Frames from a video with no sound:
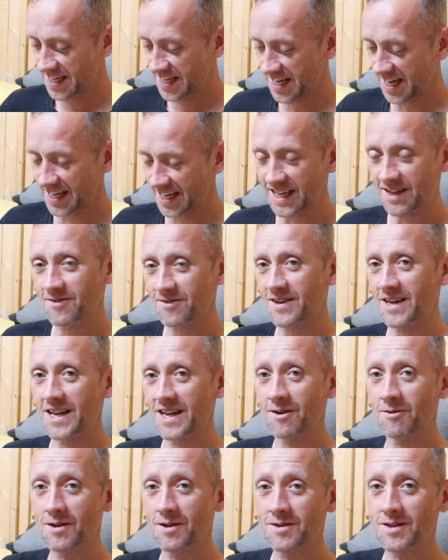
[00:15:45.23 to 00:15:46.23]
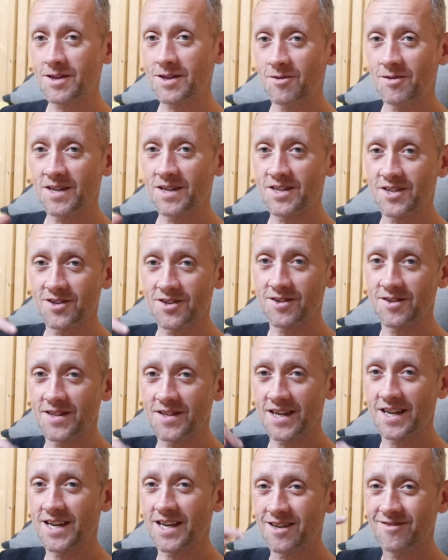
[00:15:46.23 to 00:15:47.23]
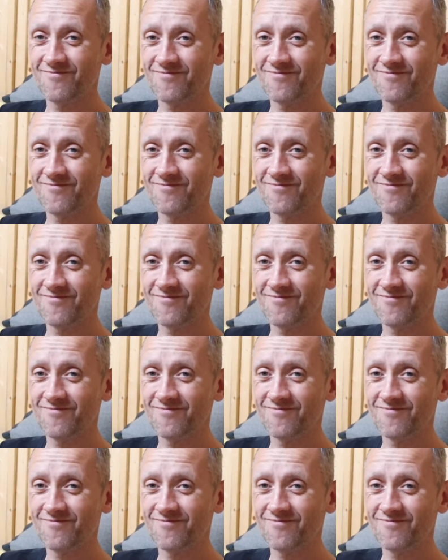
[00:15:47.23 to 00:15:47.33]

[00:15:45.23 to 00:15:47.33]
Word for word: I keep forgetting, I wanted to go into the